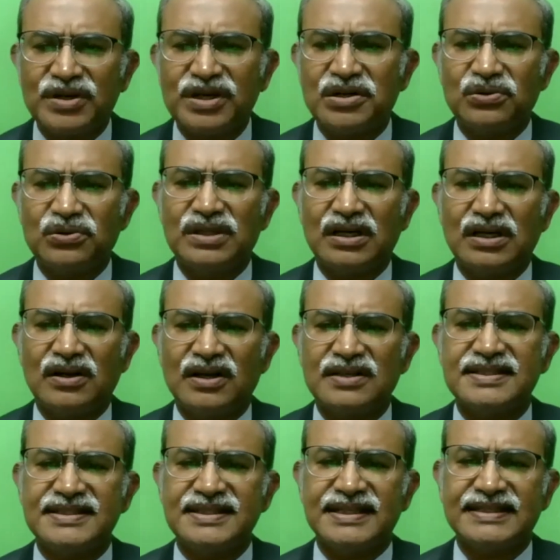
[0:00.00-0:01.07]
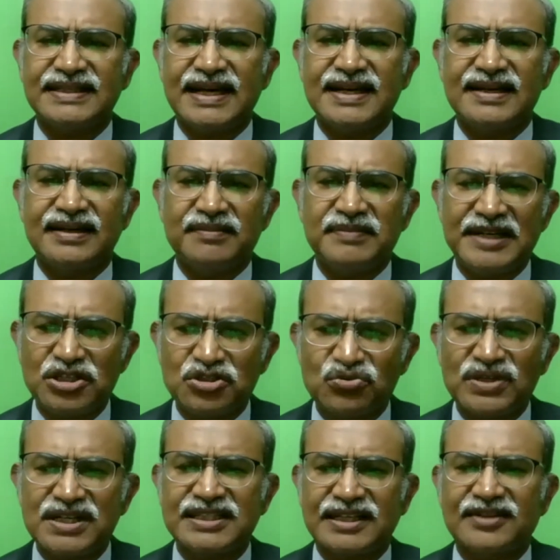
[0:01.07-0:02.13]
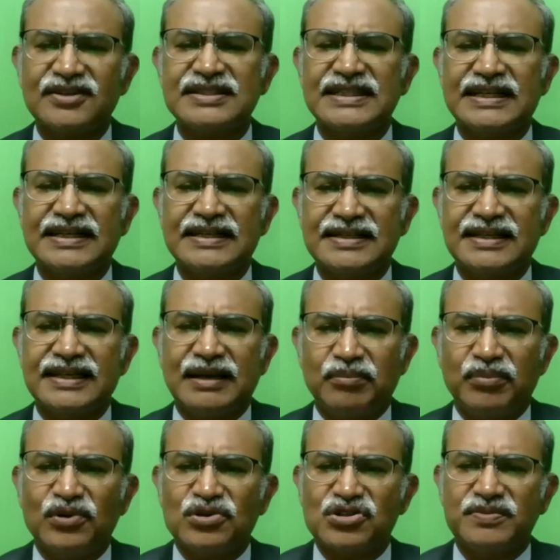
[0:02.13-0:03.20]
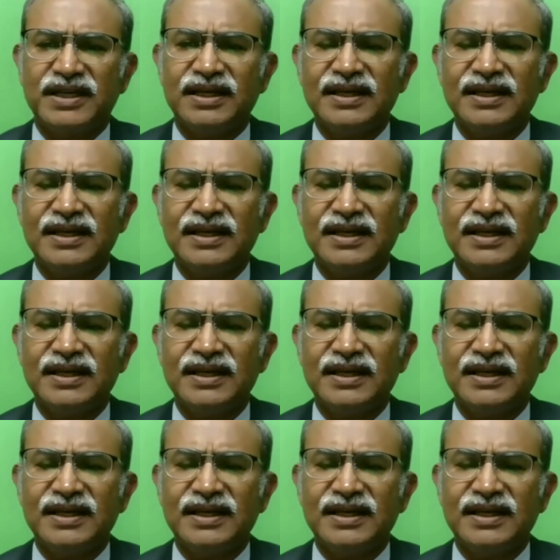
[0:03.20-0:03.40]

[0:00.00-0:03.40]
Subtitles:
into the logistics, and many students across the country approached me